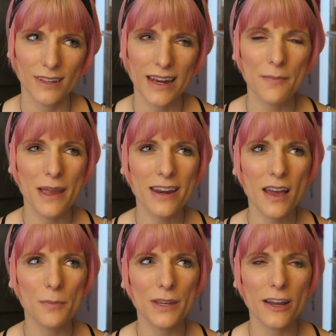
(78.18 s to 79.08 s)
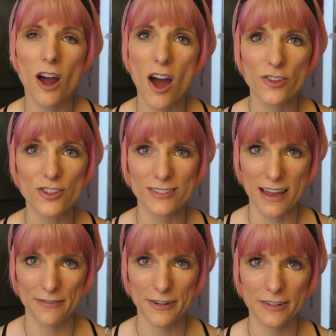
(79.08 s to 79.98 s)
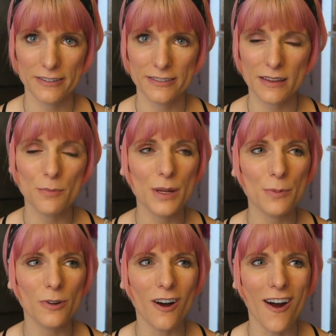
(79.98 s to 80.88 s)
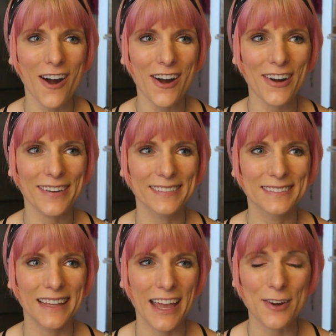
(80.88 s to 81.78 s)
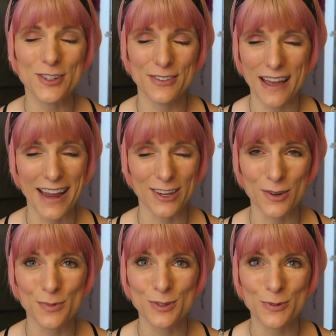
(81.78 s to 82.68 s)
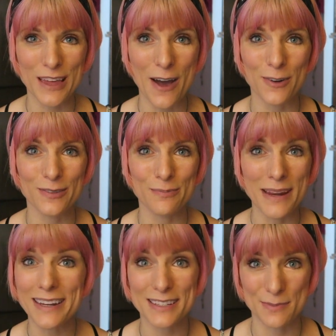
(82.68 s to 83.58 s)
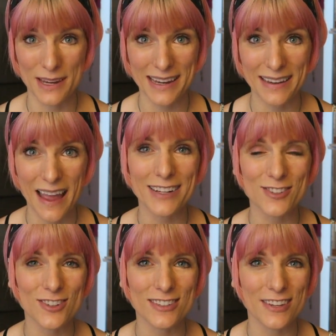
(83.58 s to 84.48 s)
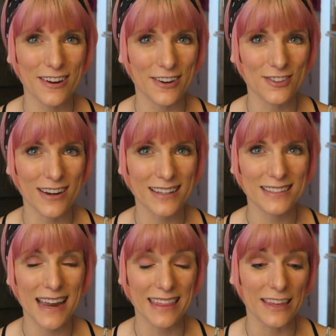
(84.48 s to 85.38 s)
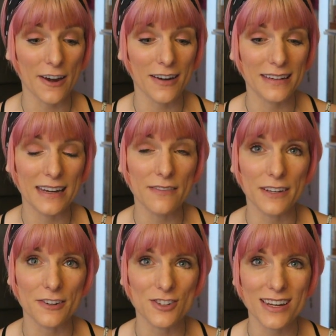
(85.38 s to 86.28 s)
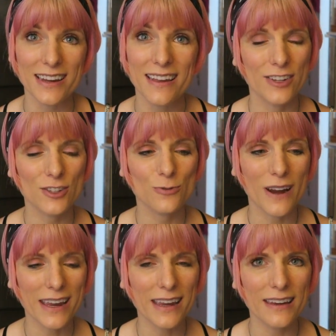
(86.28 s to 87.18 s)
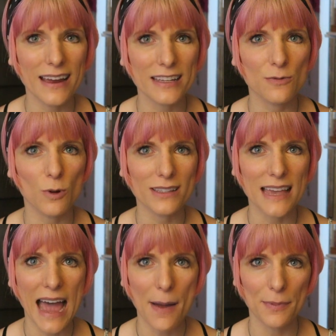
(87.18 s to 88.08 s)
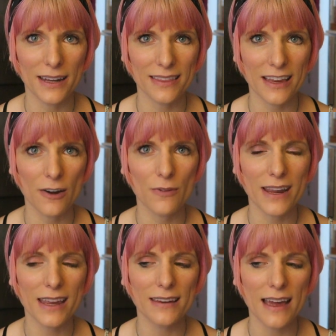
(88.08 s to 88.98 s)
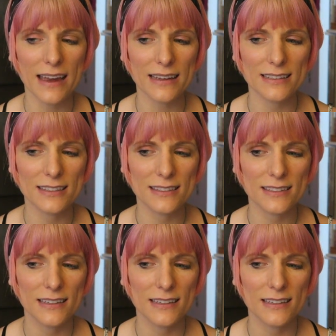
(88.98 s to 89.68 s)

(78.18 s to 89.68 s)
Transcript: and it may not be a conscious effort, some people are energy vacuums without meaning to be, but that's just their energetic state. They're in need of energy. And just recognize what's happening there. Recognize